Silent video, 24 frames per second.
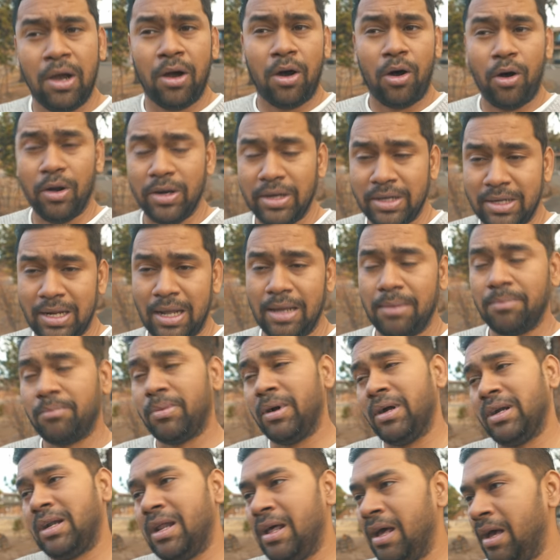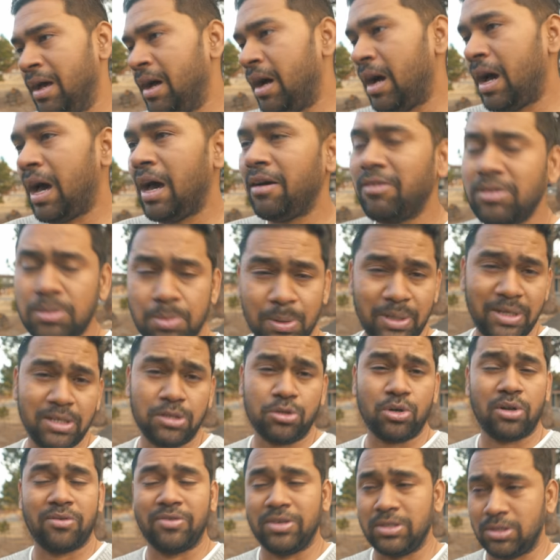on time. But I was pretty
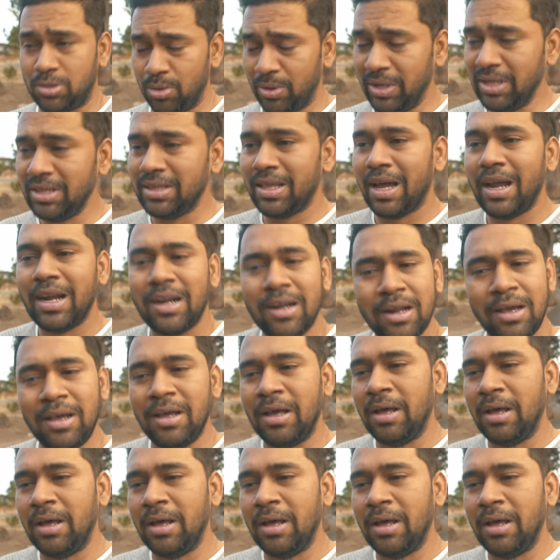sure I was doing that.